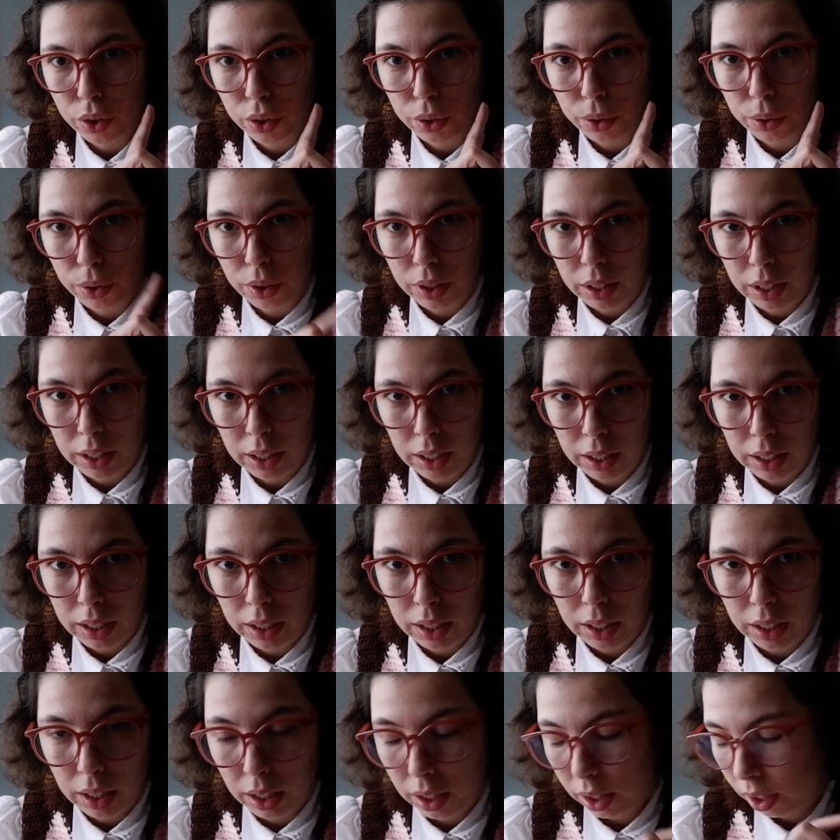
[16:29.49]
to
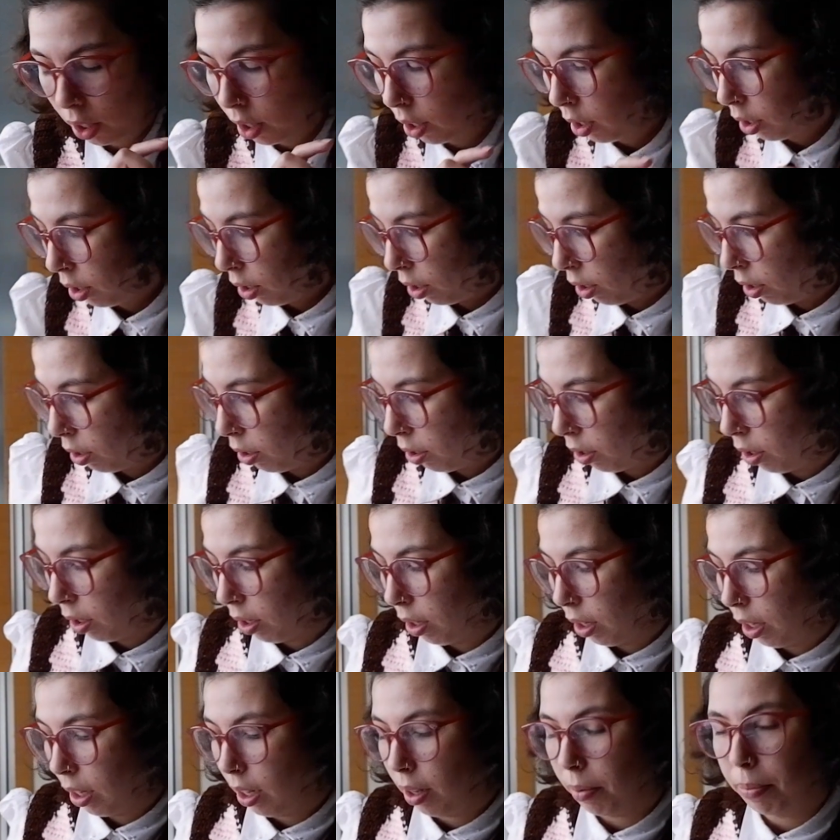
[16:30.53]
the
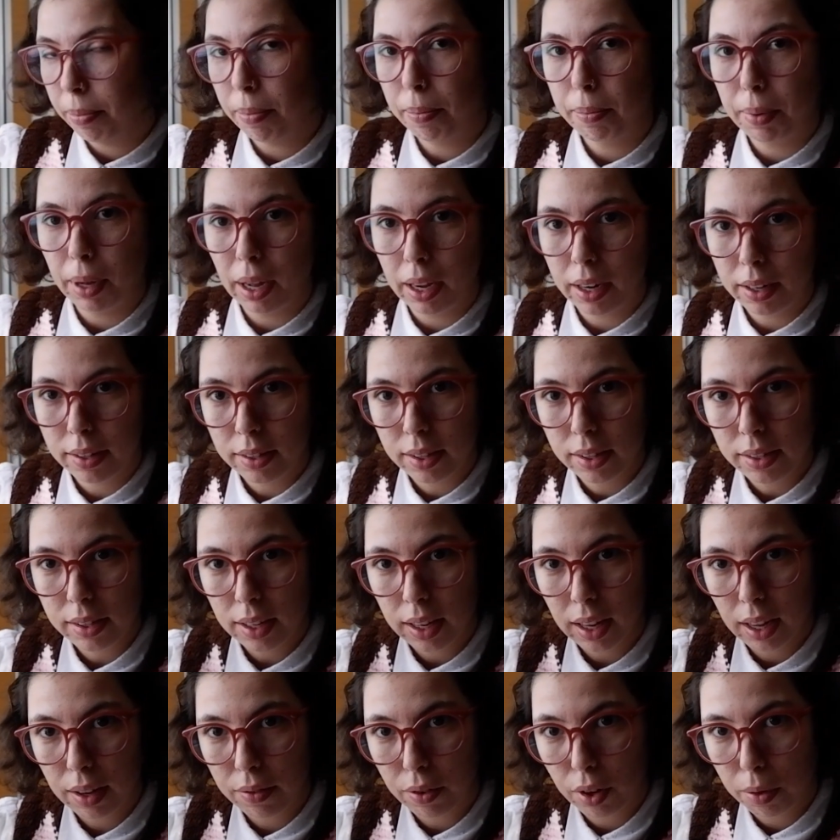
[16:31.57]
bodices.
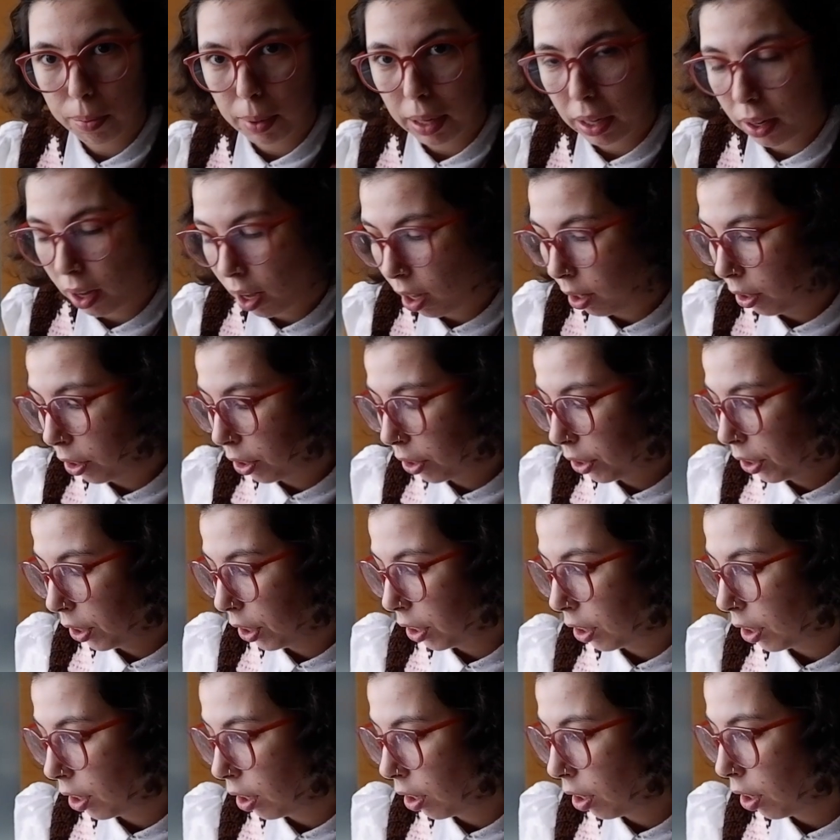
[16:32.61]
I have all my collars
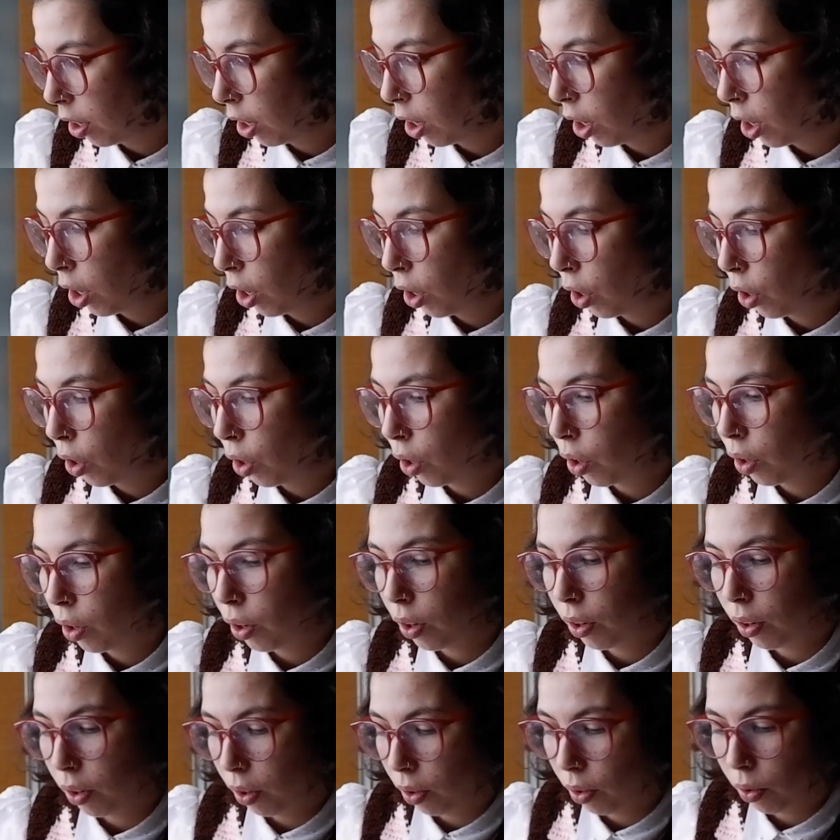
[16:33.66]
here
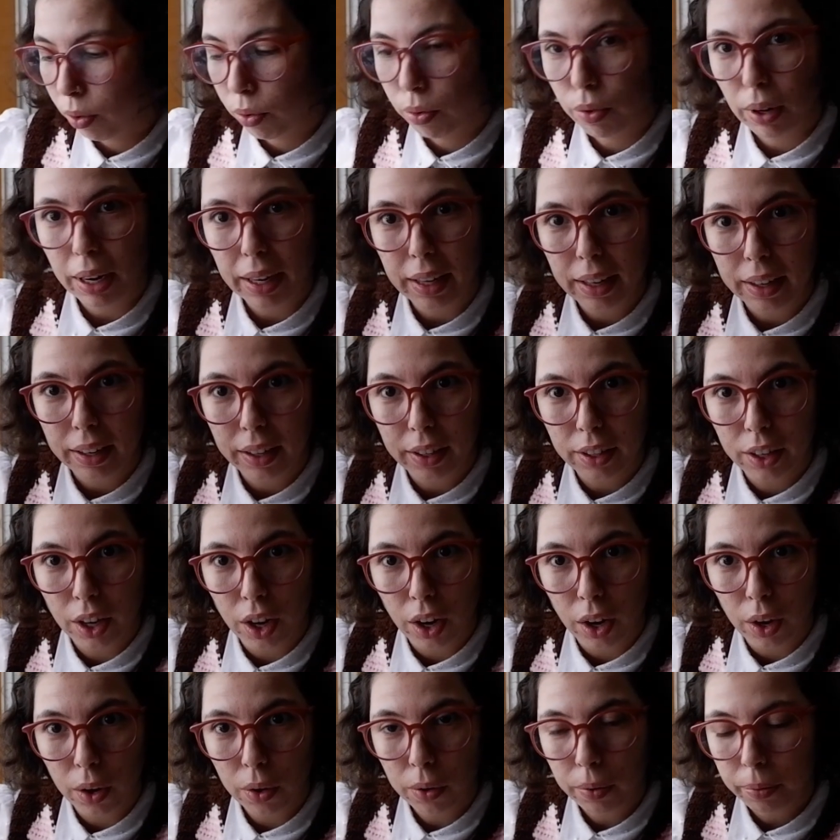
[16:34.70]
ready to
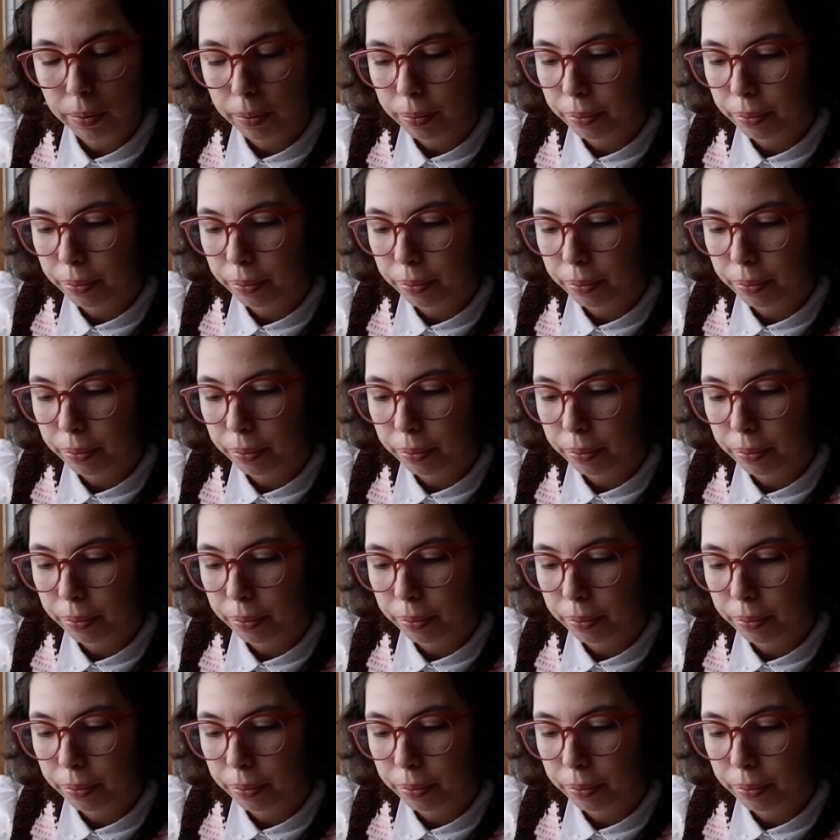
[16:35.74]
go.